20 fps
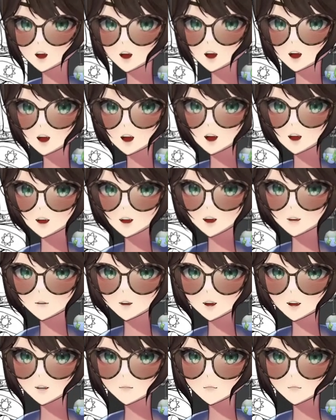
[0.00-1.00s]
and Nami
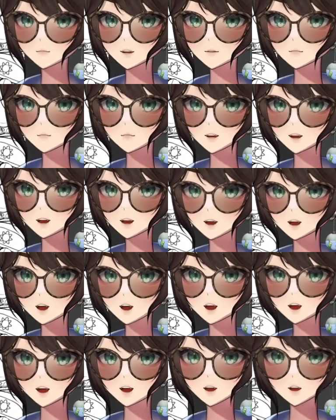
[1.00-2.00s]
and Vivi
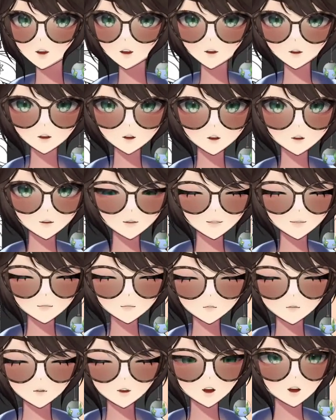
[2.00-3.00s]
and oh
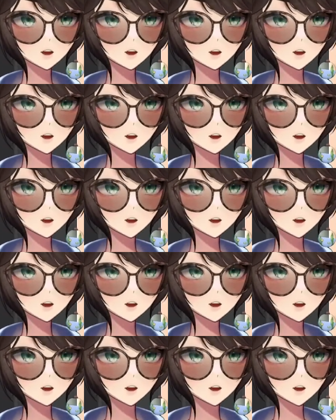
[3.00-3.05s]
my